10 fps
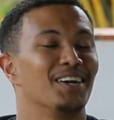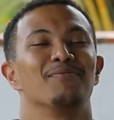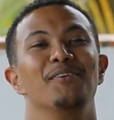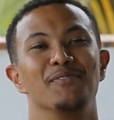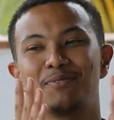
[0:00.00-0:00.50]
My
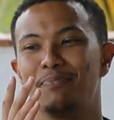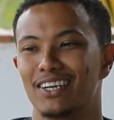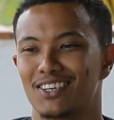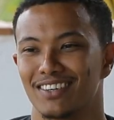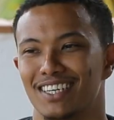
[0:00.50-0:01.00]
mom is
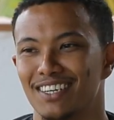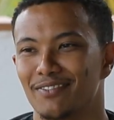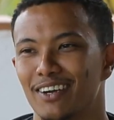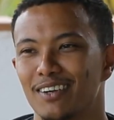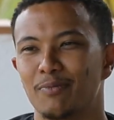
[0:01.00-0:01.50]
special. She's
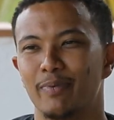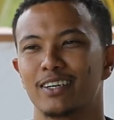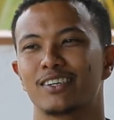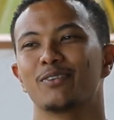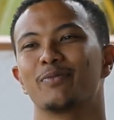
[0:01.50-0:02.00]
very
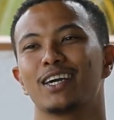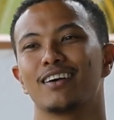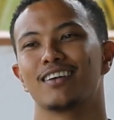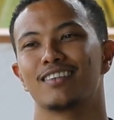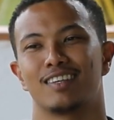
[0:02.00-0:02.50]
special
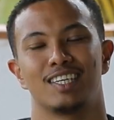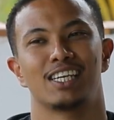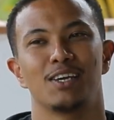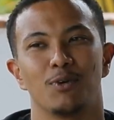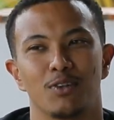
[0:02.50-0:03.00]
because
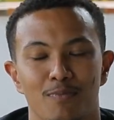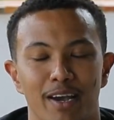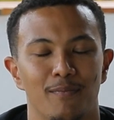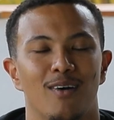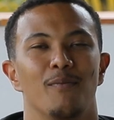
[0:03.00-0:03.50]
she was
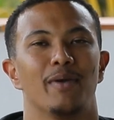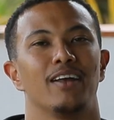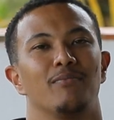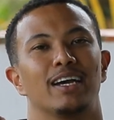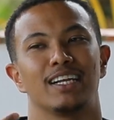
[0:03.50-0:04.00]
my mom
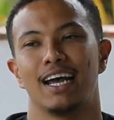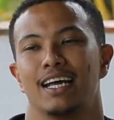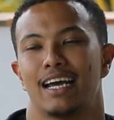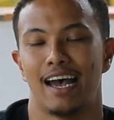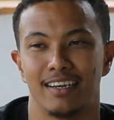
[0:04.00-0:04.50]
and my
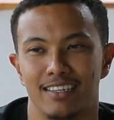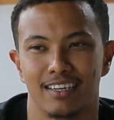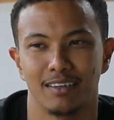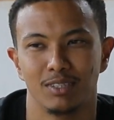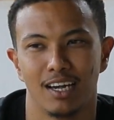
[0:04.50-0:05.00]
dad at the
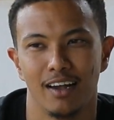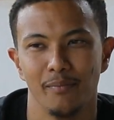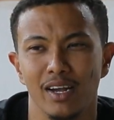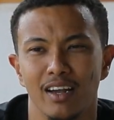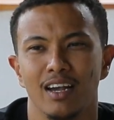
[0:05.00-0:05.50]
same
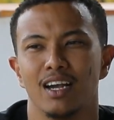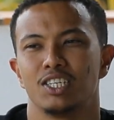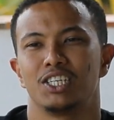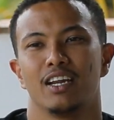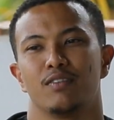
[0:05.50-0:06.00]
time.
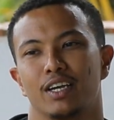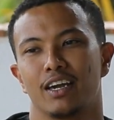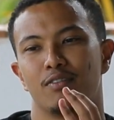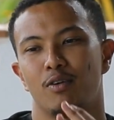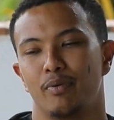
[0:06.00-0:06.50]
She never
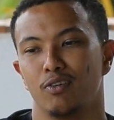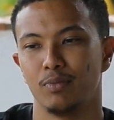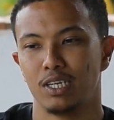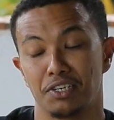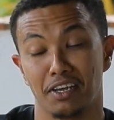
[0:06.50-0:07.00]
gave up on
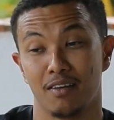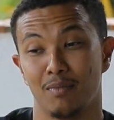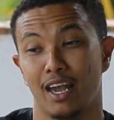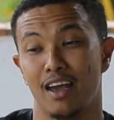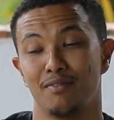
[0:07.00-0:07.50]
me. She gave
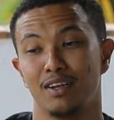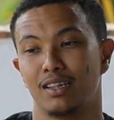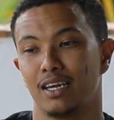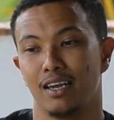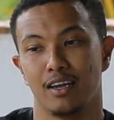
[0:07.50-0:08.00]
me
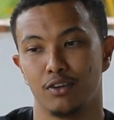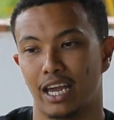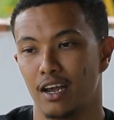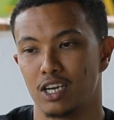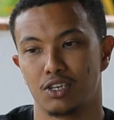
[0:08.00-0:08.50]
everything,
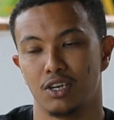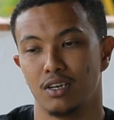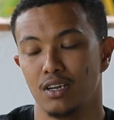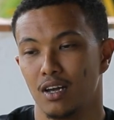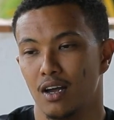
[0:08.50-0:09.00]

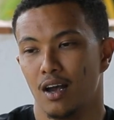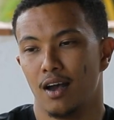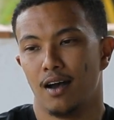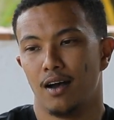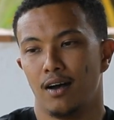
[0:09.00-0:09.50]
education.
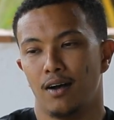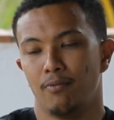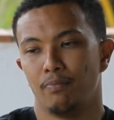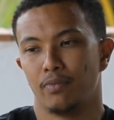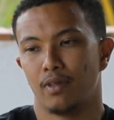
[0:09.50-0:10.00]

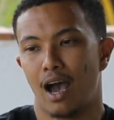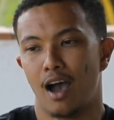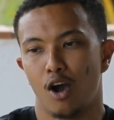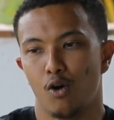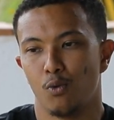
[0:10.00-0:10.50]

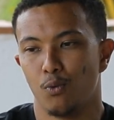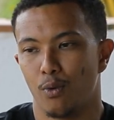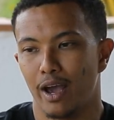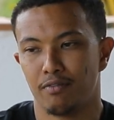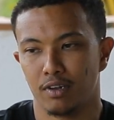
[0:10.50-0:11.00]
I owe
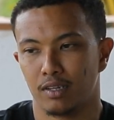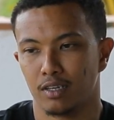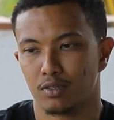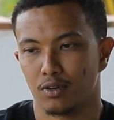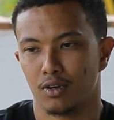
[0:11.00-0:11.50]

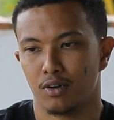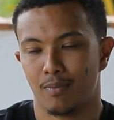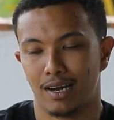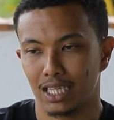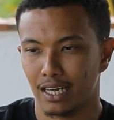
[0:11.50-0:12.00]
everything to her,
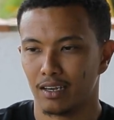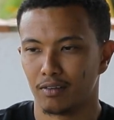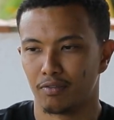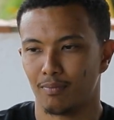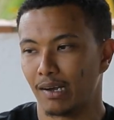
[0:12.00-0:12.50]
my
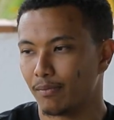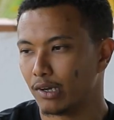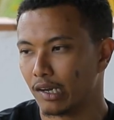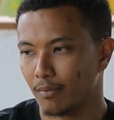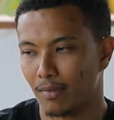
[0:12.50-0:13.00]
life, my
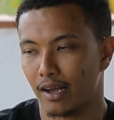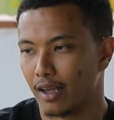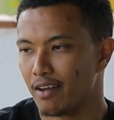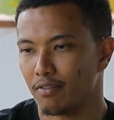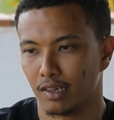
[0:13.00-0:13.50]
money, my
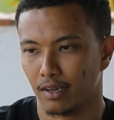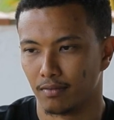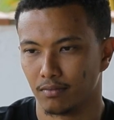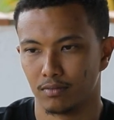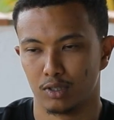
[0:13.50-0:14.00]

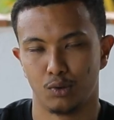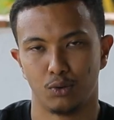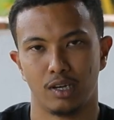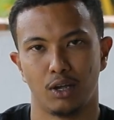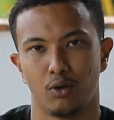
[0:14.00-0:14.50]
everything. So
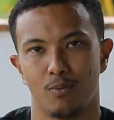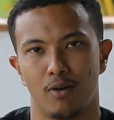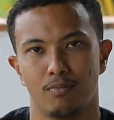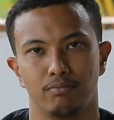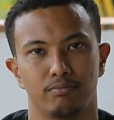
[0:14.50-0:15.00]
thank you,
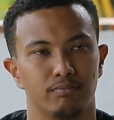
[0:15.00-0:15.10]
Mom.